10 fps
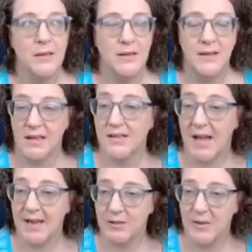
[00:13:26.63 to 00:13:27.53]

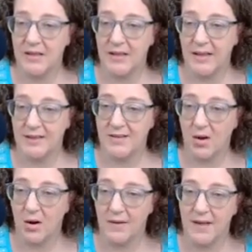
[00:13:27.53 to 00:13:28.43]
attachment needs
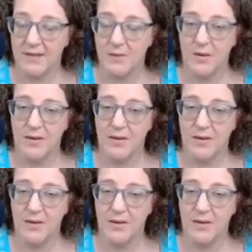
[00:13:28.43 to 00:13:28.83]
are. That's where